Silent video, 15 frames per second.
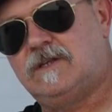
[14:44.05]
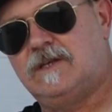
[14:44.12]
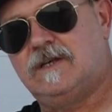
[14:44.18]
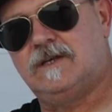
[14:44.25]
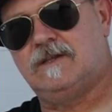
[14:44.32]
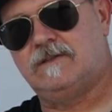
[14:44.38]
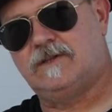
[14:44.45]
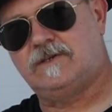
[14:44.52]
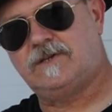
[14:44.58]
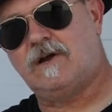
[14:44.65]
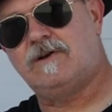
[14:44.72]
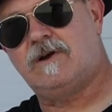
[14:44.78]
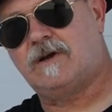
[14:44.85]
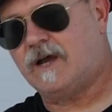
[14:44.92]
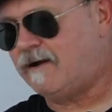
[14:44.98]
the
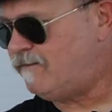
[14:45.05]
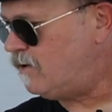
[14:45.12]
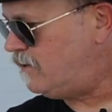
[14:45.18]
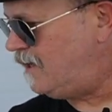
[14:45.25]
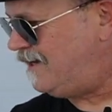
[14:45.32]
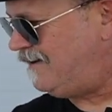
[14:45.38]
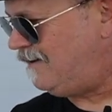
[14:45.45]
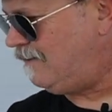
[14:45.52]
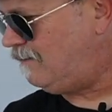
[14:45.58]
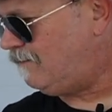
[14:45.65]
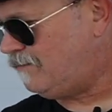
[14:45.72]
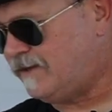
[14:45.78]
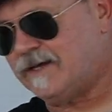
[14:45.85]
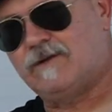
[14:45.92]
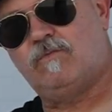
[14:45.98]
tonneau cover, that
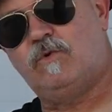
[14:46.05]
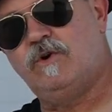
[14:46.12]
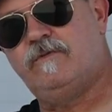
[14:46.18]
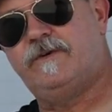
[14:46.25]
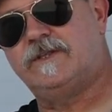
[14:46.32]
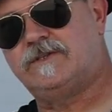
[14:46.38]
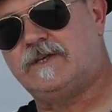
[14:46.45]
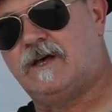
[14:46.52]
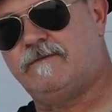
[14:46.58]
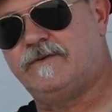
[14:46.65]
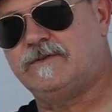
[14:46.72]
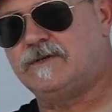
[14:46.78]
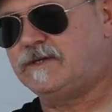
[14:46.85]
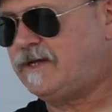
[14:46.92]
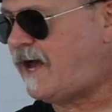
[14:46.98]
the roof itself
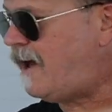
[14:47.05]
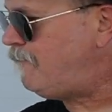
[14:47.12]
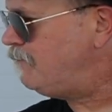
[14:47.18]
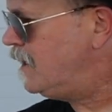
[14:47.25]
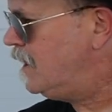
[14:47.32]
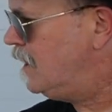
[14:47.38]
is the top.